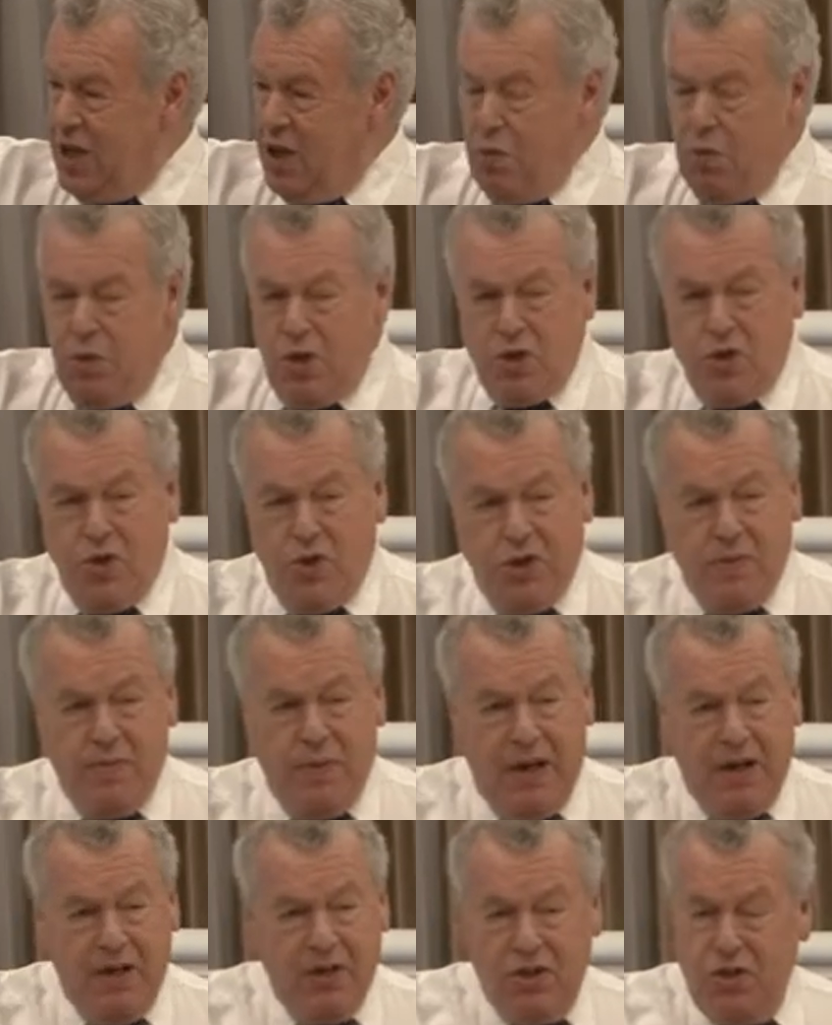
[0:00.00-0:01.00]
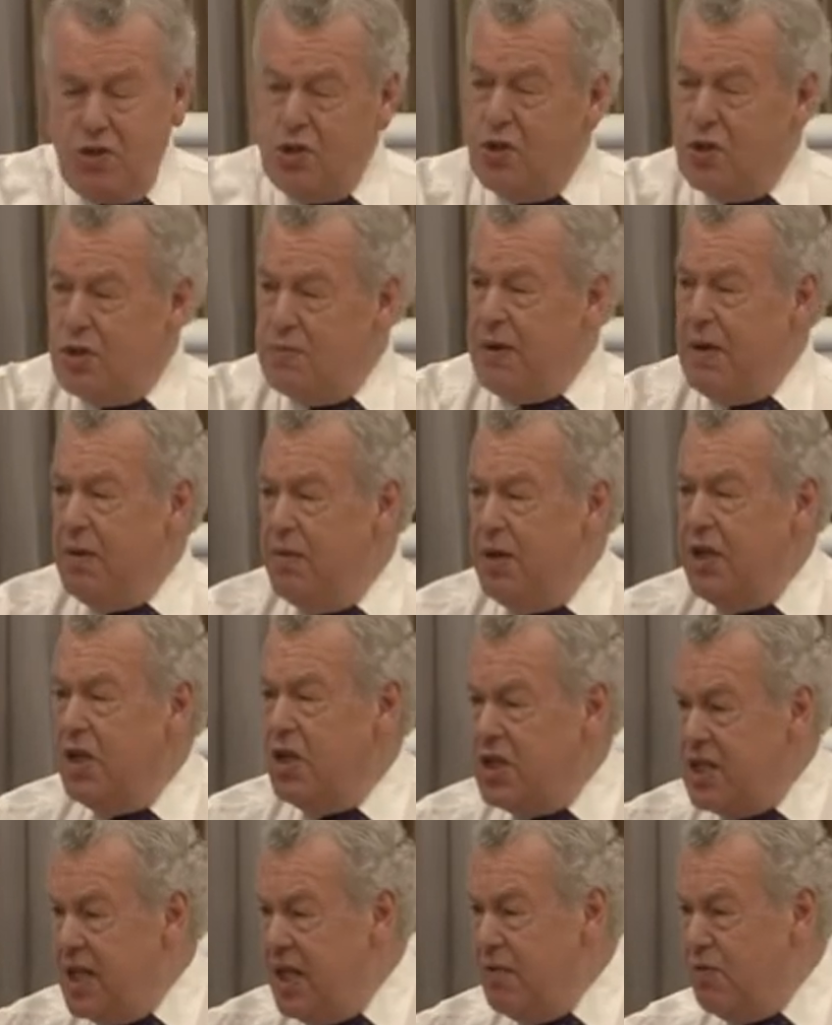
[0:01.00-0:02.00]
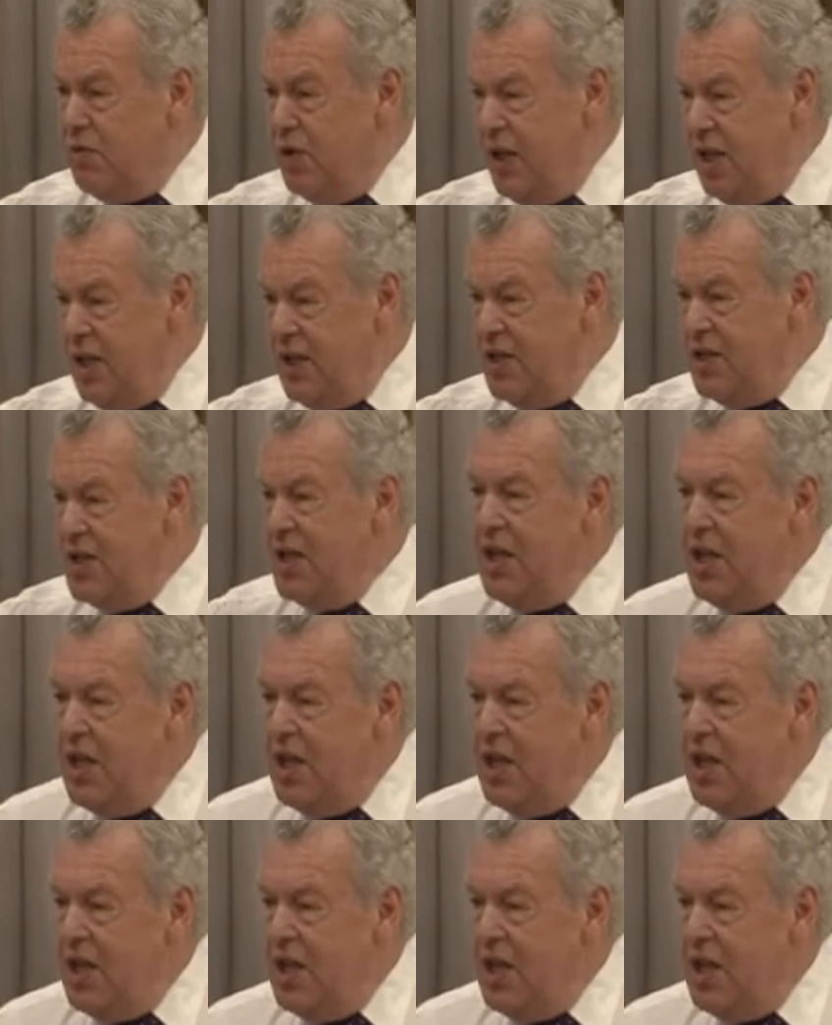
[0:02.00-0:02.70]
You talked about when your team wins,